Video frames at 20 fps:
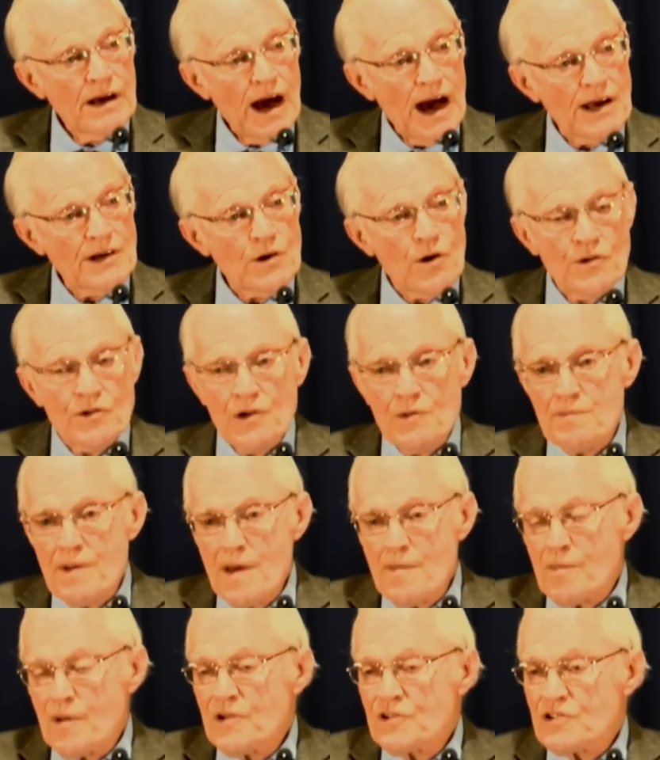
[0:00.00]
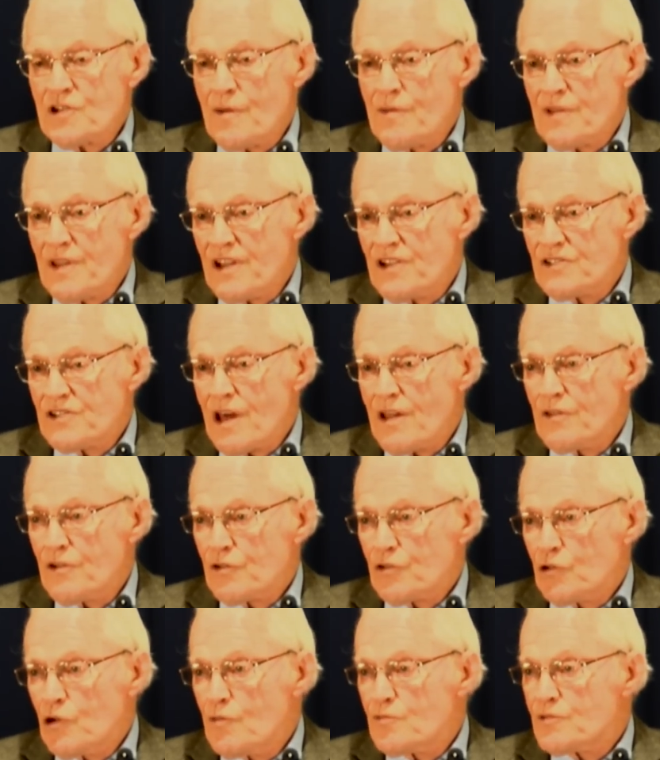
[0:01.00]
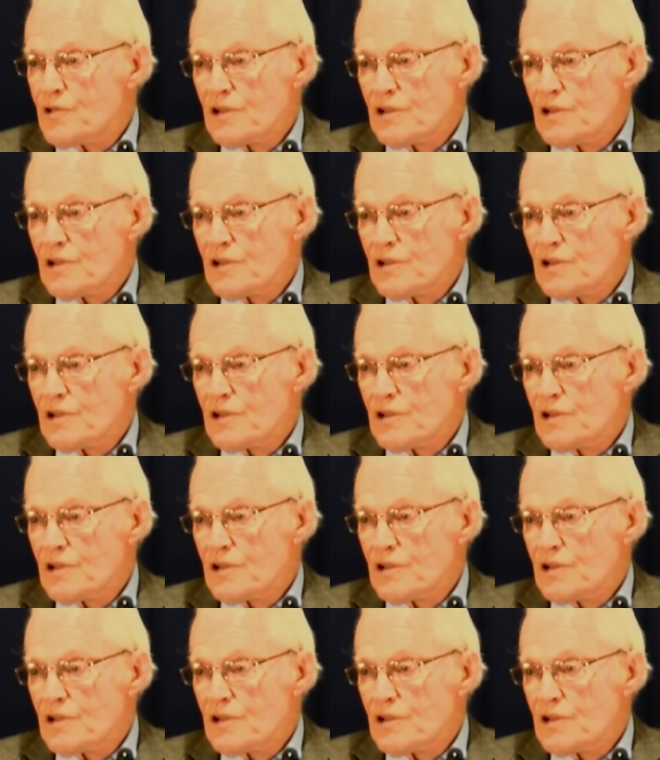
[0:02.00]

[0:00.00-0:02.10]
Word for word: I know there are people in some of these other groups